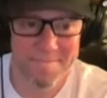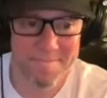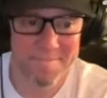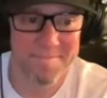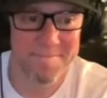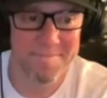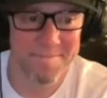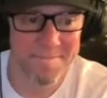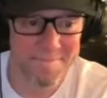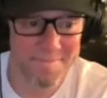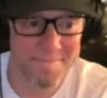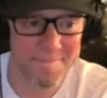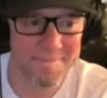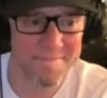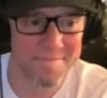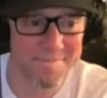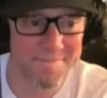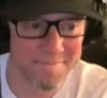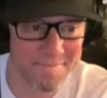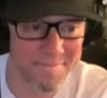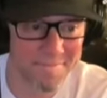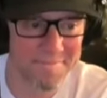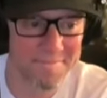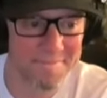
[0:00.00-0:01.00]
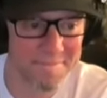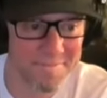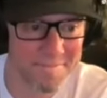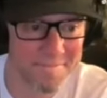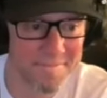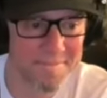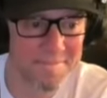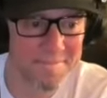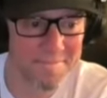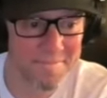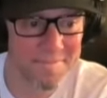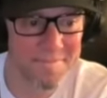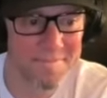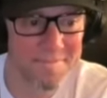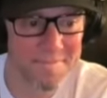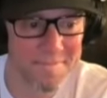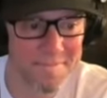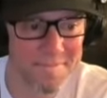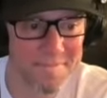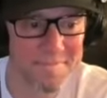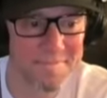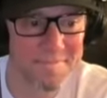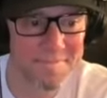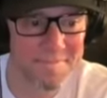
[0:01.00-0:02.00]

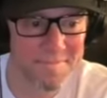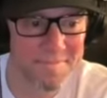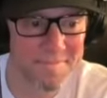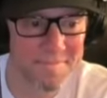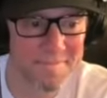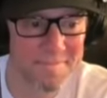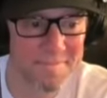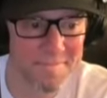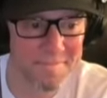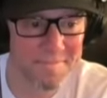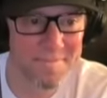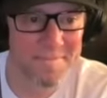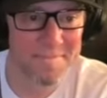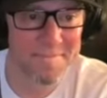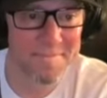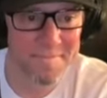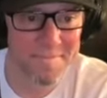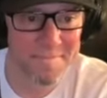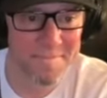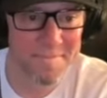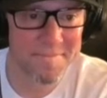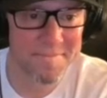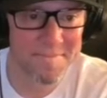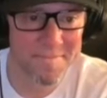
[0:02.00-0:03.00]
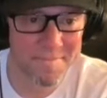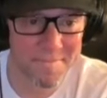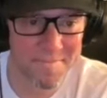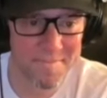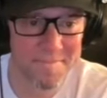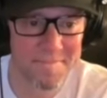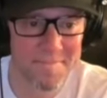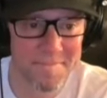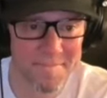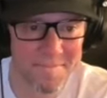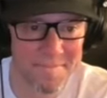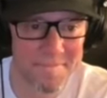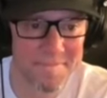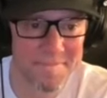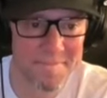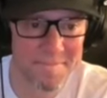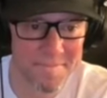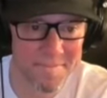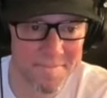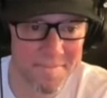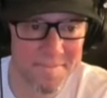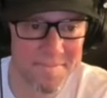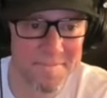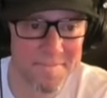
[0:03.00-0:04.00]

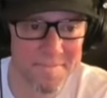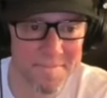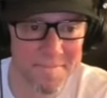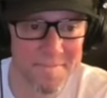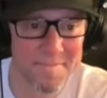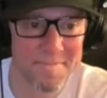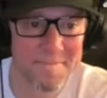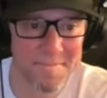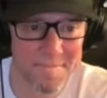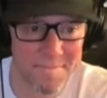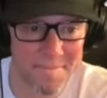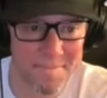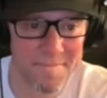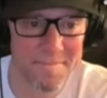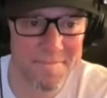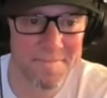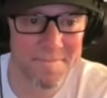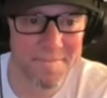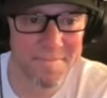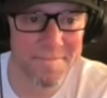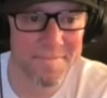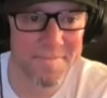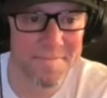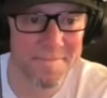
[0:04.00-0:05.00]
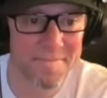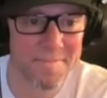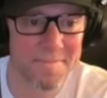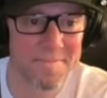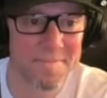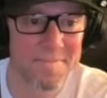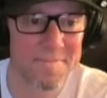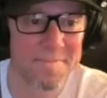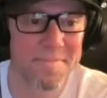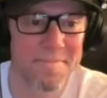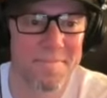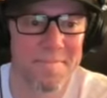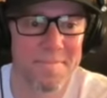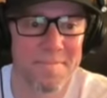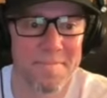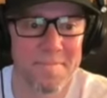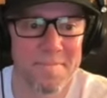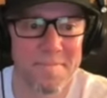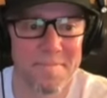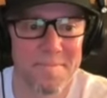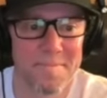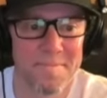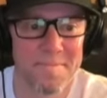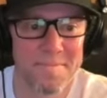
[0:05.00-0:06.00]

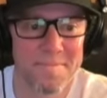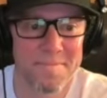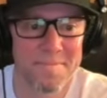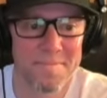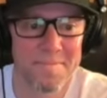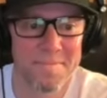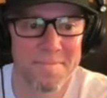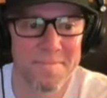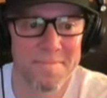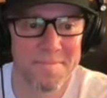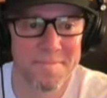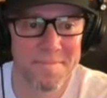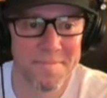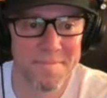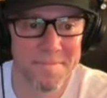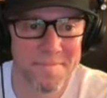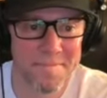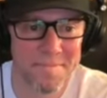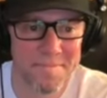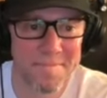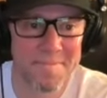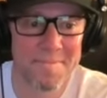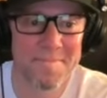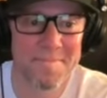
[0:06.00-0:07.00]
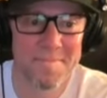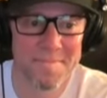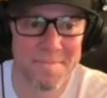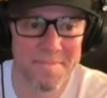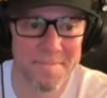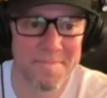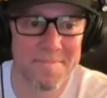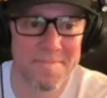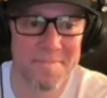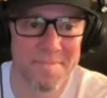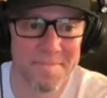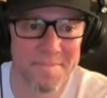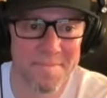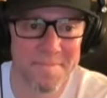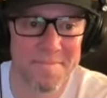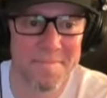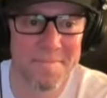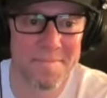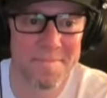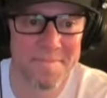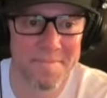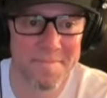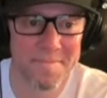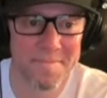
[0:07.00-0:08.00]
The person shown says nothing.